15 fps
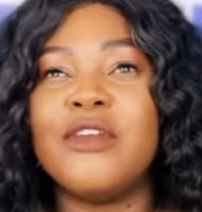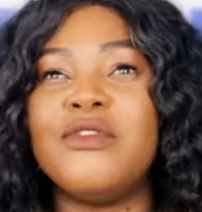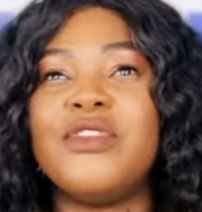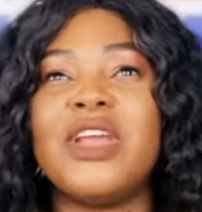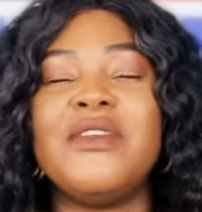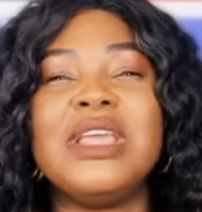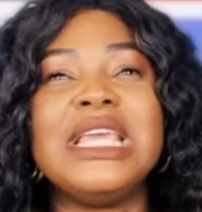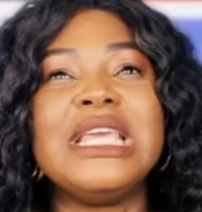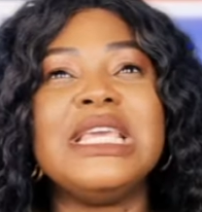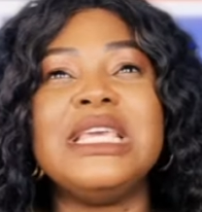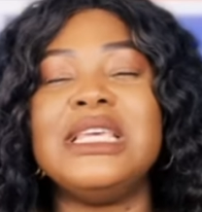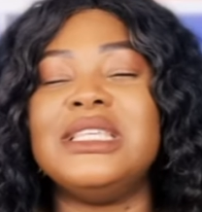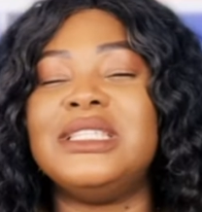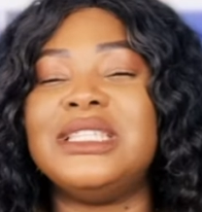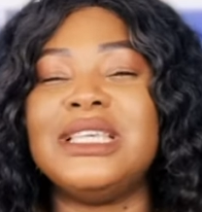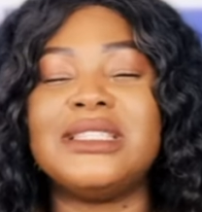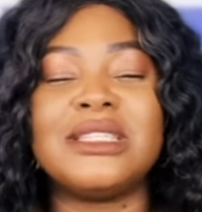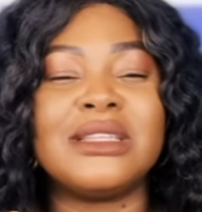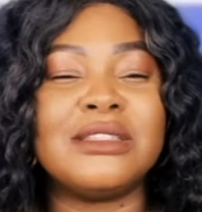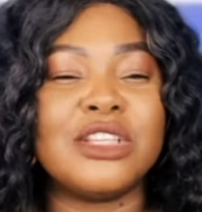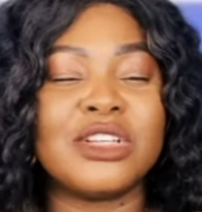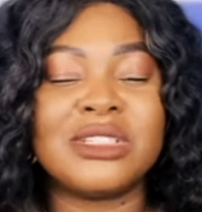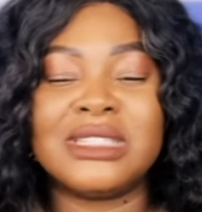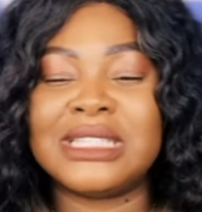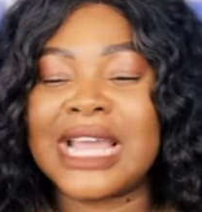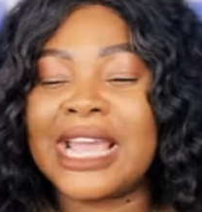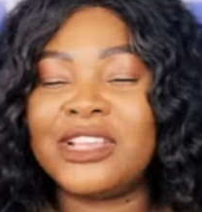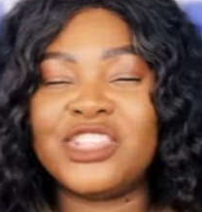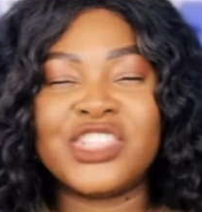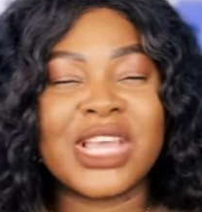very easy to just
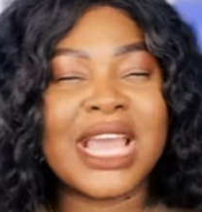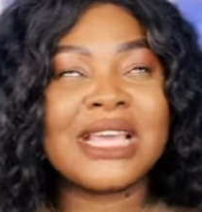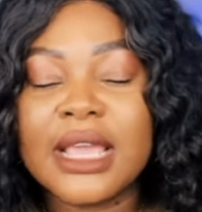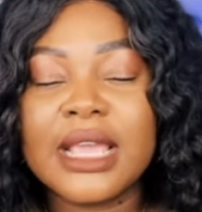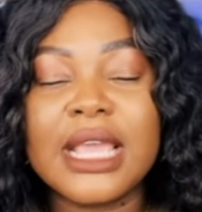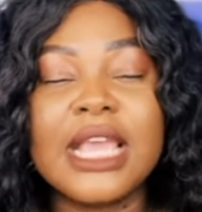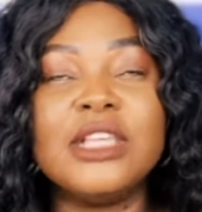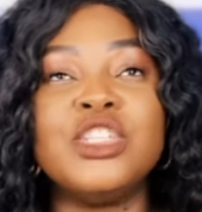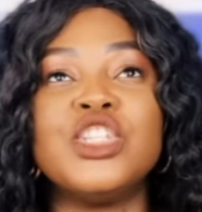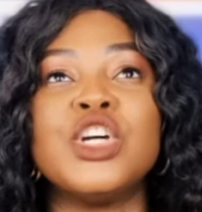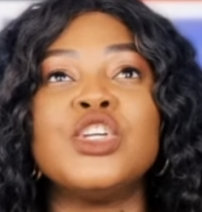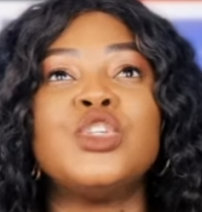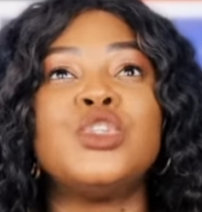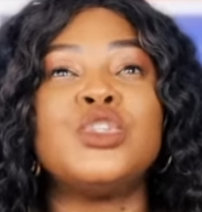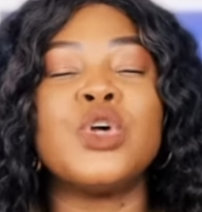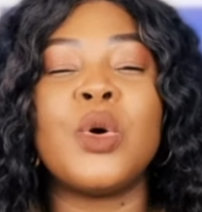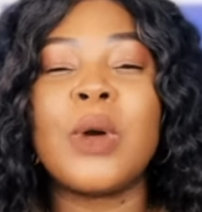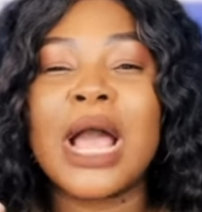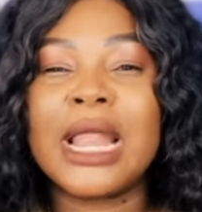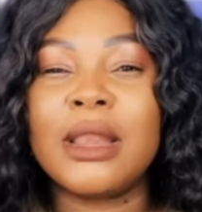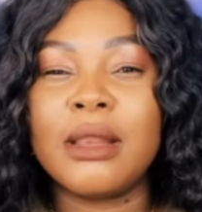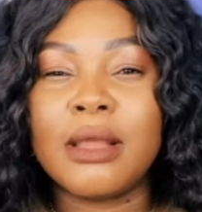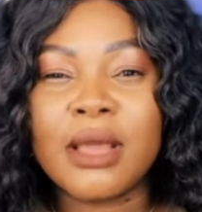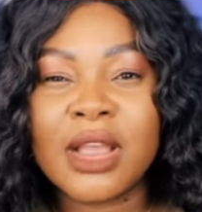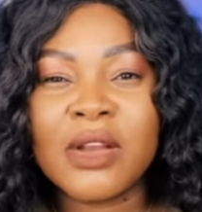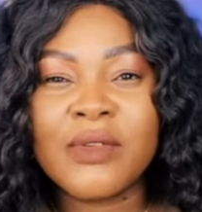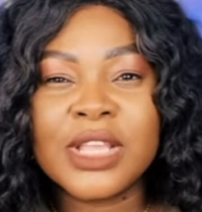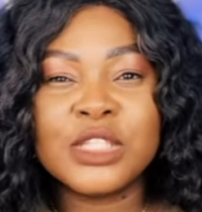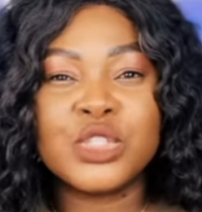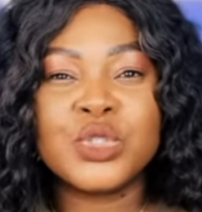digest. It's just so
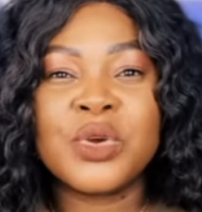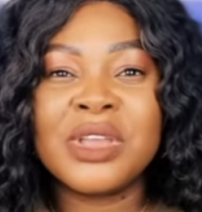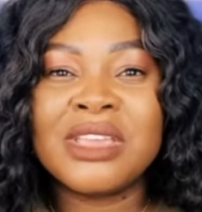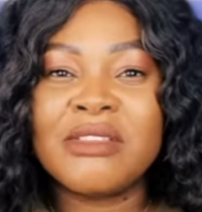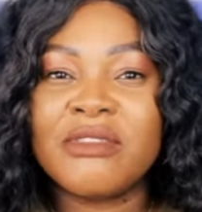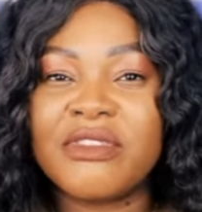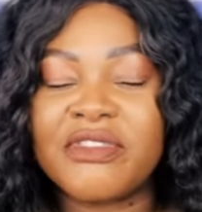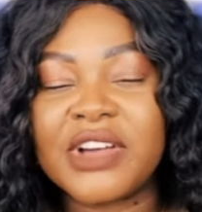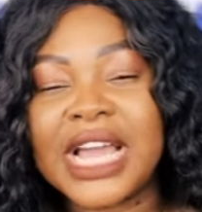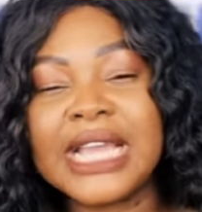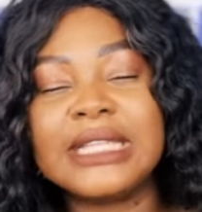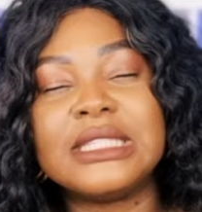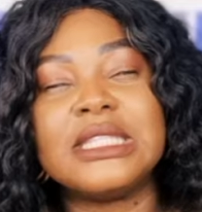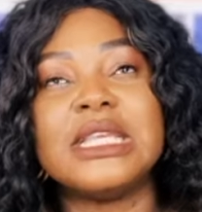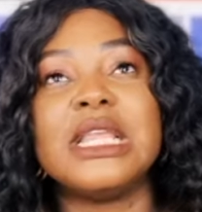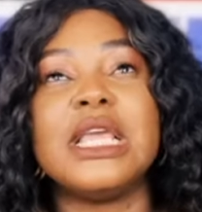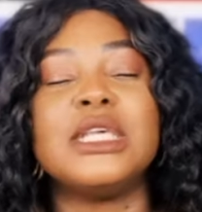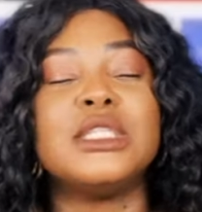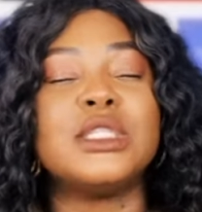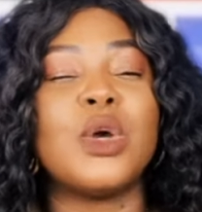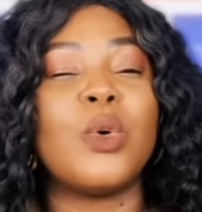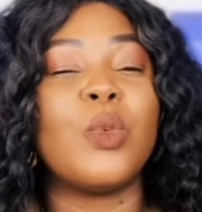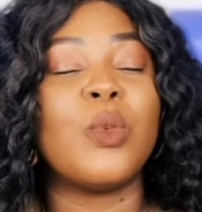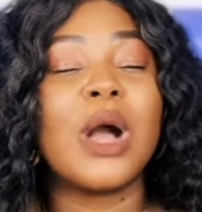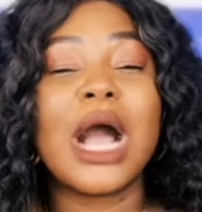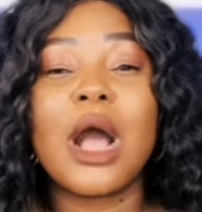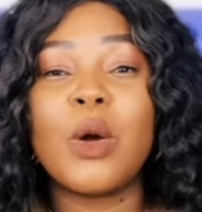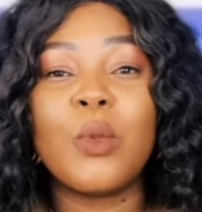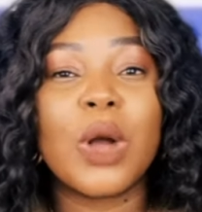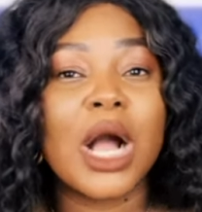alluring, so inviting. It's a
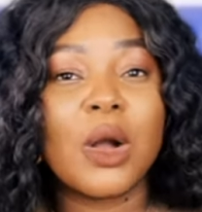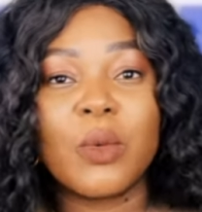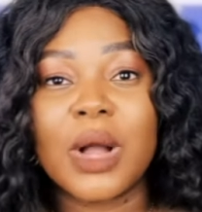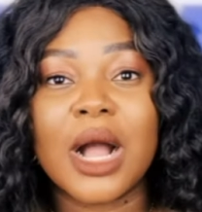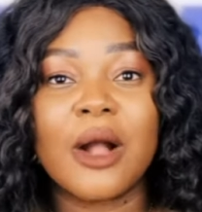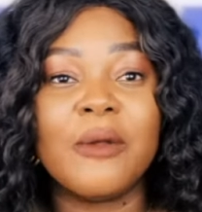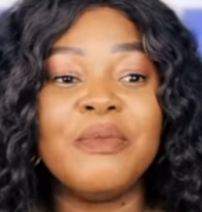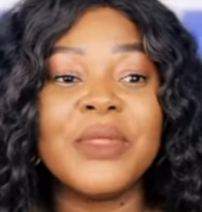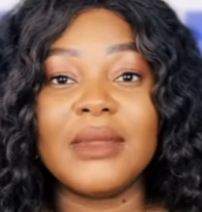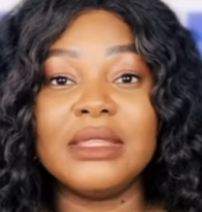wow.